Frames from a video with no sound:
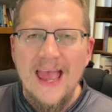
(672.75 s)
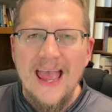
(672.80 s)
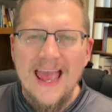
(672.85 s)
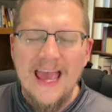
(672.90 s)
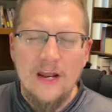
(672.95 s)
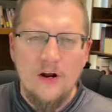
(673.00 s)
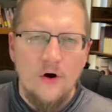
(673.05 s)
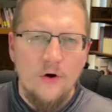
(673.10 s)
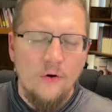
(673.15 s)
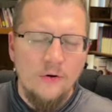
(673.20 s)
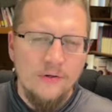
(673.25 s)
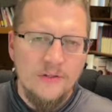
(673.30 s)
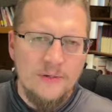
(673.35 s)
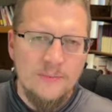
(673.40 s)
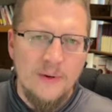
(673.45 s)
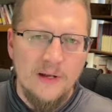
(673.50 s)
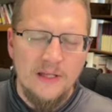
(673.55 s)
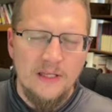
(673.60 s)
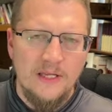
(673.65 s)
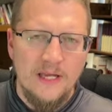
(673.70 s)
And
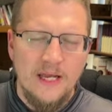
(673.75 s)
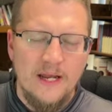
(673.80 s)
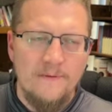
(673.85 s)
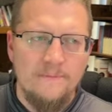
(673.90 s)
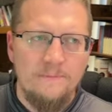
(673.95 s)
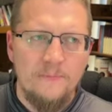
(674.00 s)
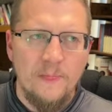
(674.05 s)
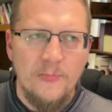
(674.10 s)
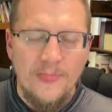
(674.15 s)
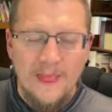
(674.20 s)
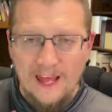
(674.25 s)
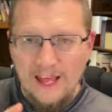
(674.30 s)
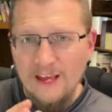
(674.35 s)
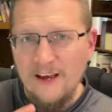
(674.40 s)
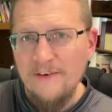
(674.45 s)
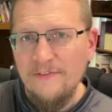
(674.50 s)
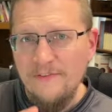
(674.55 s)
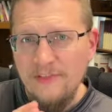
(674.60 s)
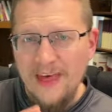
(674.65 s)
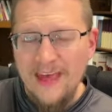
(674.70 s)
ultimately,
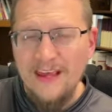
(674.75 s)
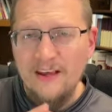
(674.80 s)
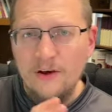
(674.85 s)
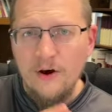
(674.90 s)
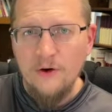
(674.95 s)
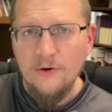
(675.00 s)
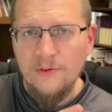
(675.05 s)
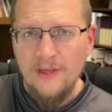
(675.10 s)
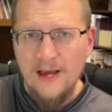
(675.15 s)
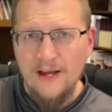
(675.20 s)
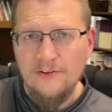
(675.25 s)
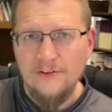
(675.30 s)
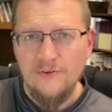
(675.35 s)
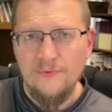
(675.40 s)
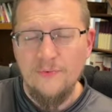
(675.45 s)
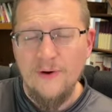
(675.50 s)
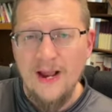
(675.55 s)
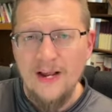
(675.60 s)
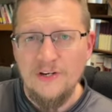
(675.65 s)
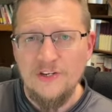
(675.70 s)
if they go that
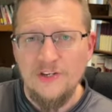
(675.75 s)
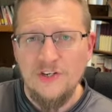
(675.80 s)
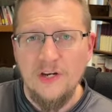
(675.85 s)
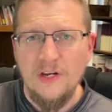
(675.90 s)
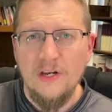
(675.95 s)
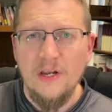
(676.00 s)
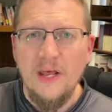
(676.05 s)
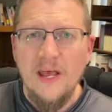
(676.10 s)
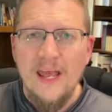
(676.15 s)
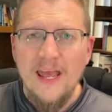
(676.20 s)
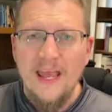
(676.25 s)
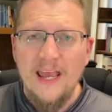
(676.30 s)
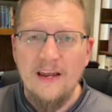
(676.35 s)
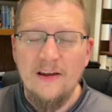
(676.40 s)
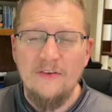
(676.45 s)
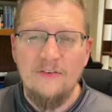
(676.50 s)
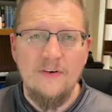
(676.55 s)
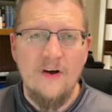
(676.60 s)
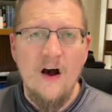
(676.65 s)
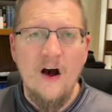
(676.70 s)
direction, it
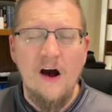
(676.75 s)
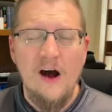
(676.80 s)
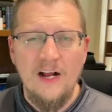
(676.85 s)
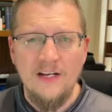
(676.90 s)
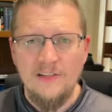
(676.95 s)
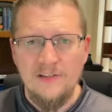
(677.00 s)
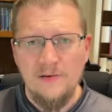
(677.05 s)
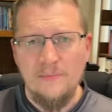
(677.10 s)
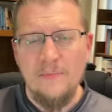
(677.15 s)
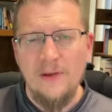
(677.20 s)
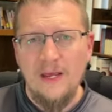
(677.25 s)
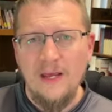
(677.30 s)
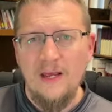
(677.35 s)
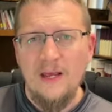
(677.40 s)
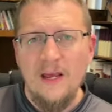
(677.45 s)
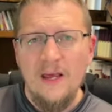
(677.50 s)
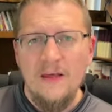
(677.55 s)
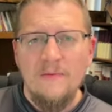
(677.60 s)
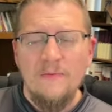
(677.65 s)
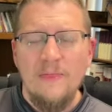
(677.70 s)
is odd to
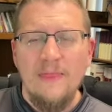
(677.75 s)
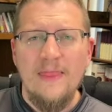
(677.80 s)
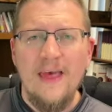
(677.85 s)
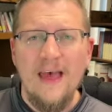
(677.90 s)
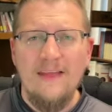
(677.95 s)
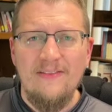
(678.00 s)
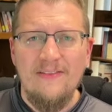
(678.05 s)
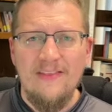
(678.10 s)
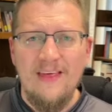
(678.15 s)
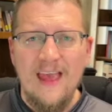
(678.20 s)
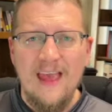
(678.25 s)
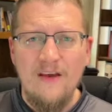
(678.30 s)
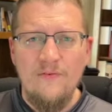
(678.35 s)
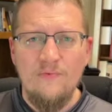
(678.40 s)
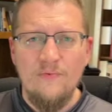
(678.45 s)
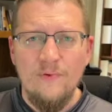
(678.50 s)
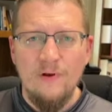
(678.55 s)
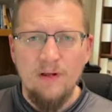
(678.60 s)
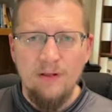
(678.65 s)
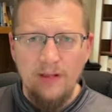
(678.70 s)
me that they
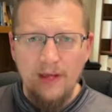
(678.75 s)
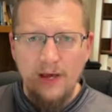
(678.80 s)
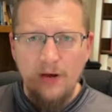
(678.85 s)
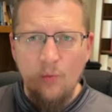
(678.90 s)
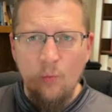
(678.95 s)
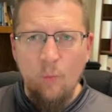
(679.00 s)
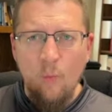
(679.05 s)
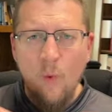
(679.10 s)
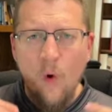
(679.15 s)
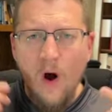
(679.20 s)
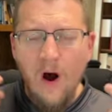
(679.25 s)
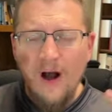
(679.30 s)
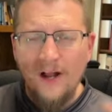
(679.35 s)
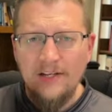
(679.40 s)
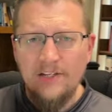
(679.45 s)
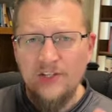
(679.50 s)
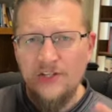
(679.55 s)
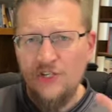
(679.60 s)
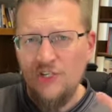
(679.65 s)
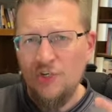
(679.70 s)
really
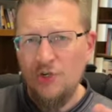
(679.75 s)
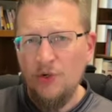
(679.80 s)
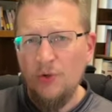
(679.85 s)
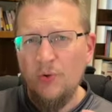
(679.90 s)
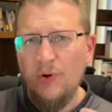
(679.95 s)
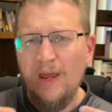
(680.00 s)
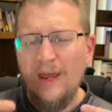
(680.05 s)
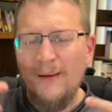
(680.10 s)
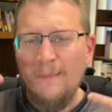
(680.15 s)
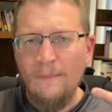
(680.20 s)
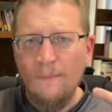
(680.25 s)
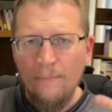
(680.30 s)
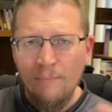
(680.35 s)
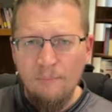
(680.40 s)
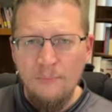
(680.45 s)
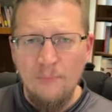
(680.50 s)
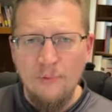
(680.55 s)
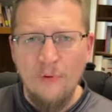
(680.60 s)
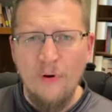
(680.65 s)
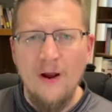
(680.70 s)
want to
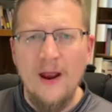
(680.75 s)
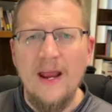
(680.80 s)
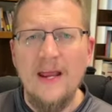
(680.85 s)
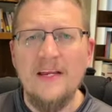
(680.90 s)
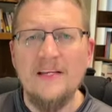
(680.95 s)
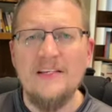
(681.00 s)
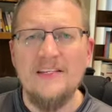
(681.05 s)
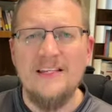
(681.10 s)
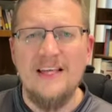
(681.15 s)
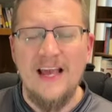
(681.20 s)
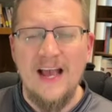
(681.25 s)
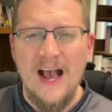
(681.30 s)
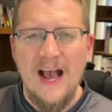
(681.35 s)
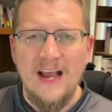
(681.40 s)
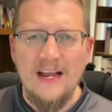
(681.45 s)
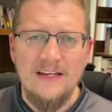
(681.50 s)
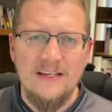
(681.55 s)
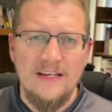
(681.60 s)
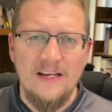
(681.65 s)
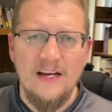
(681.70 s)
embrace the
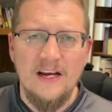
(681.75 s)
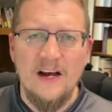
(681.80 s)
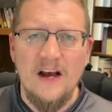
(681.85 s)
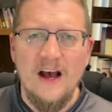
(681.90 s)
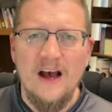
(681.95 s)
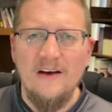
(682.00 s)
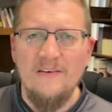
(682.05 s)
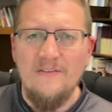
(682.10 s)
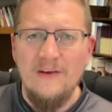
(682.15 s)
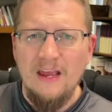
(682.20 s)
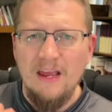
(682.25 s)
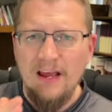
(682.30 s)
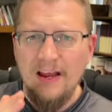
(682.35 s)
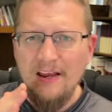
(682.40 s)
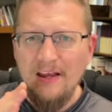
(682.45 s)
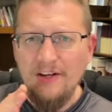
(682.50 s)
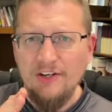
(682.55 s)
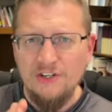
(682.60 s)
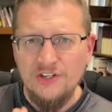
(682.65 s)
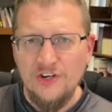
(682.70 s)
idea of an
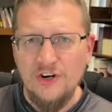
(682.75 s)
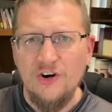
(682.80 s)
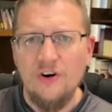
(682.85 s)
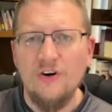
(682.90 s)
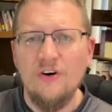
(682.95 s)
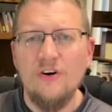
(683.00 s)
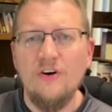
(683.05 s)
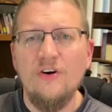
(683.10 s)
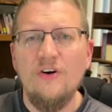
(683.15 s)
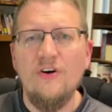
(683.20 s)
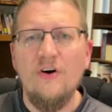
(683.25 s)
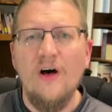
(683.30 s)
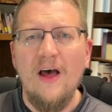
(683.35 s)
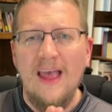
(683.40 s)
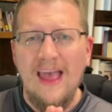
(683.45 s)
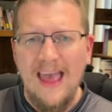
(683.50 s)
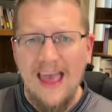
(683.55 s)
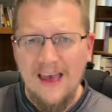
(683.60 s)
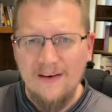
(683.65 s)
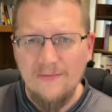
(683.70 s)
eternal
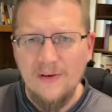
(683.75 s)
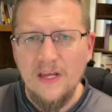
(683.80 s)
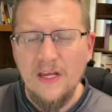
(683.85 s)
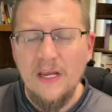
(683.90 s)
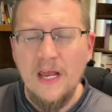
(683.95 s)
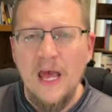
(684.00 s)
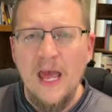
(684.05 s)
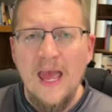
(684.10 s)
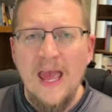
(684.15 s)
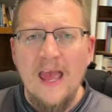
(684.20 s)
heaven,